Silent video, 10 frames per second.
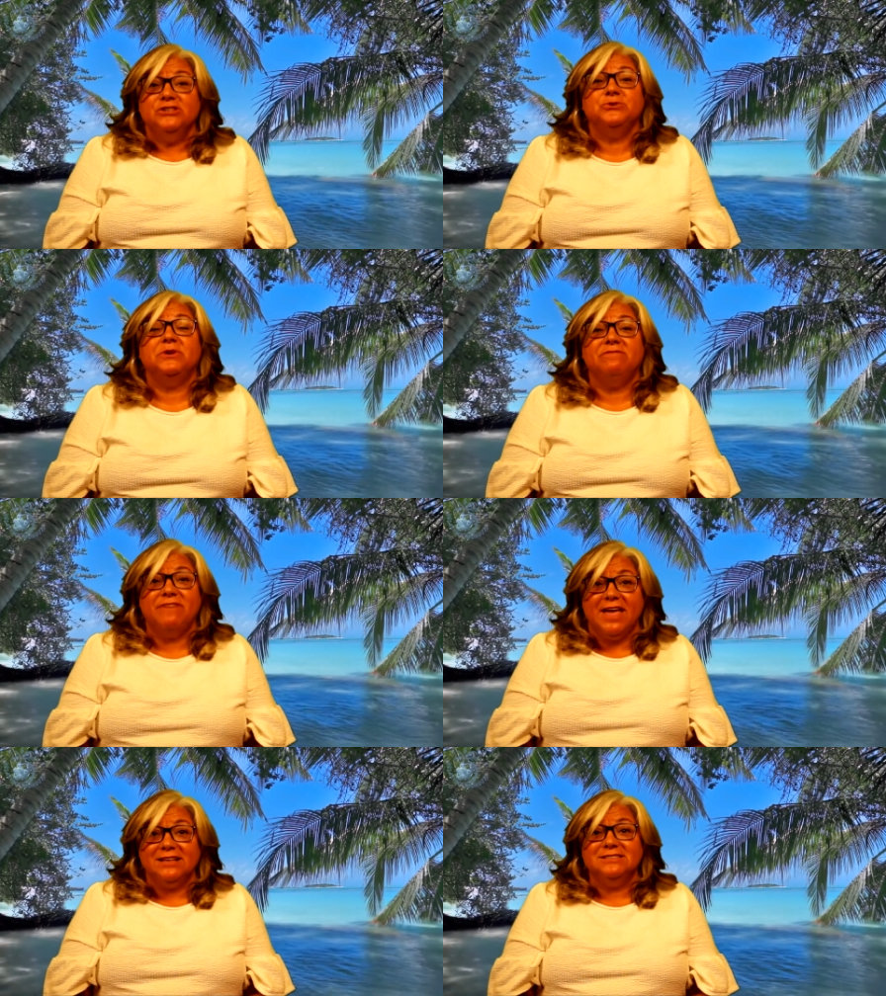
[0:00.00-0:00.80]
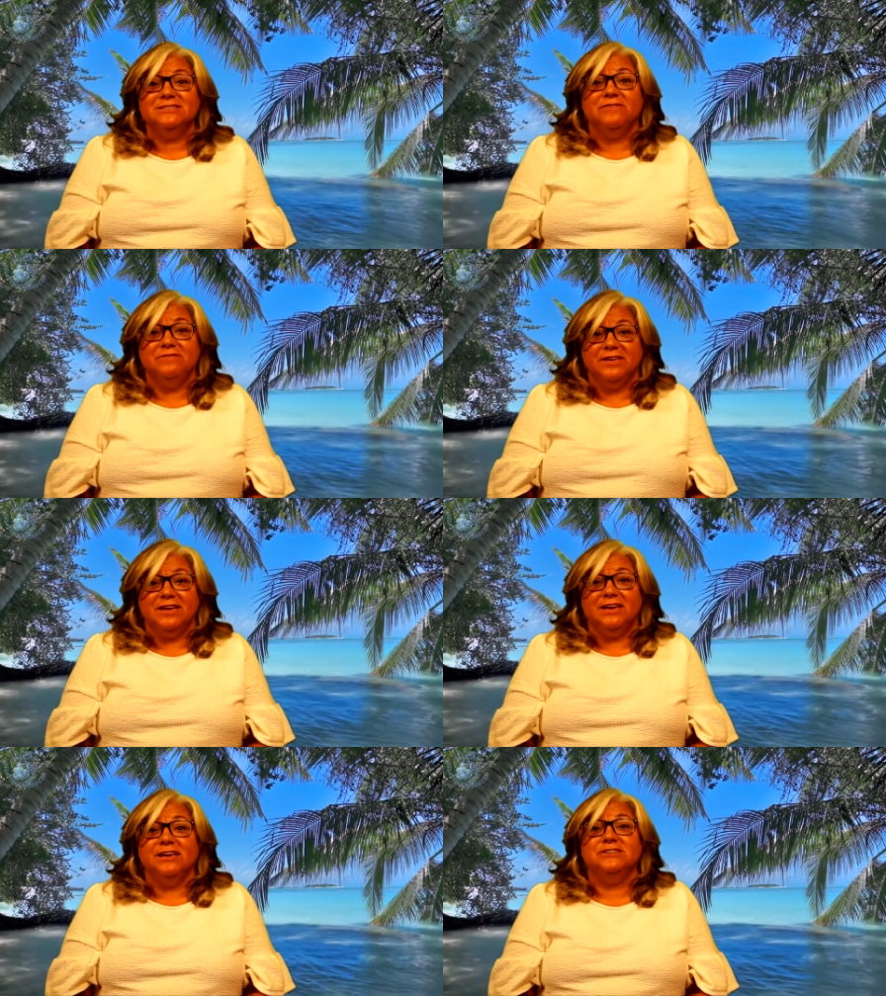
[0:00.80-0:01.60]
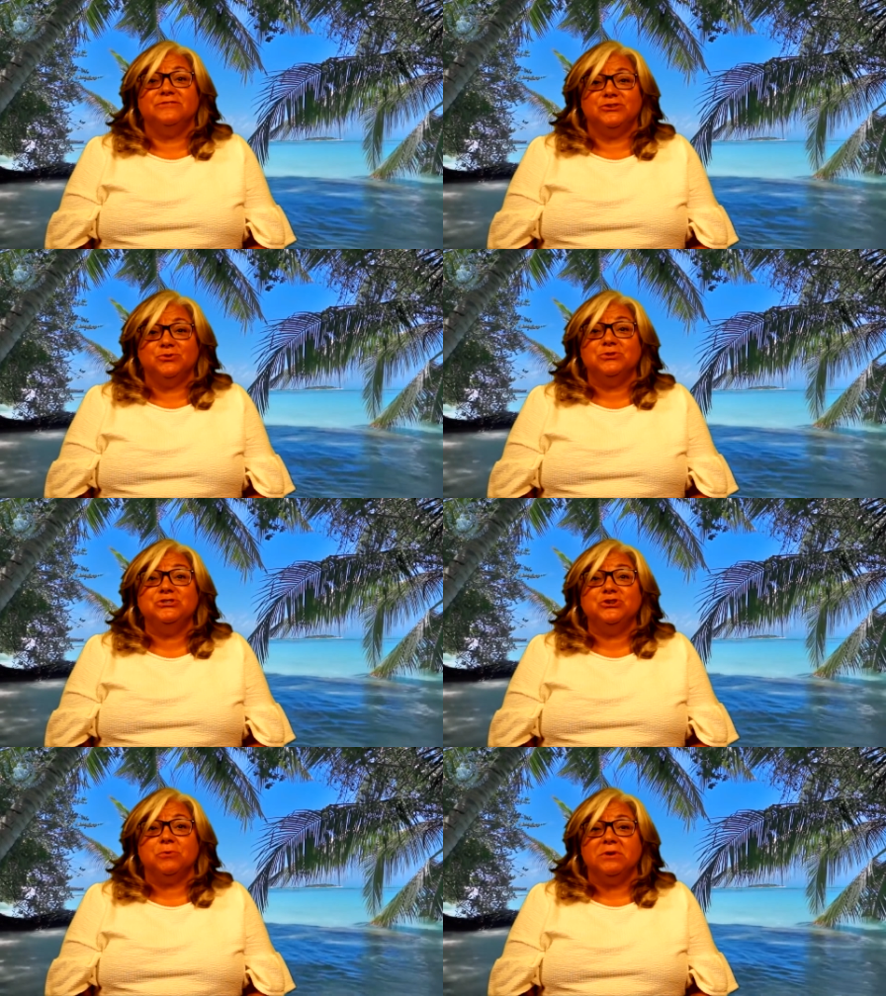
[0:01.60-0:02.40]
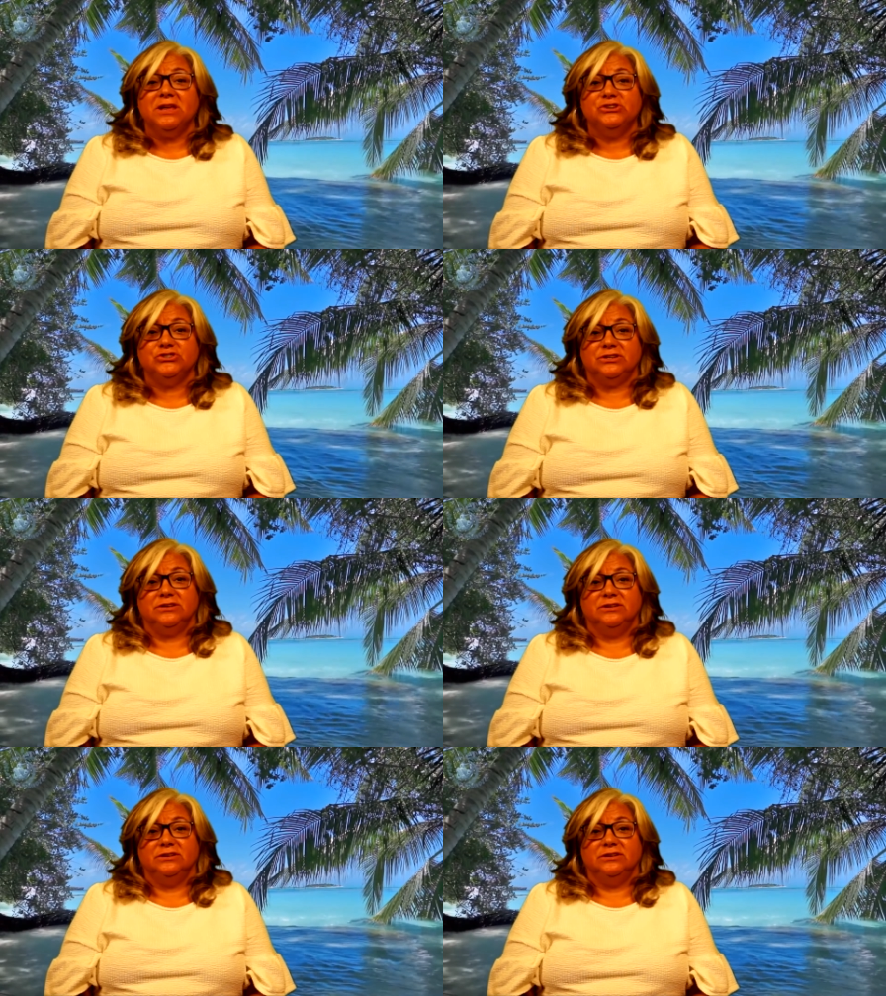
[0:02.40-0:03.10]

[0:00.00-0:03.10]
to advance via individual determination.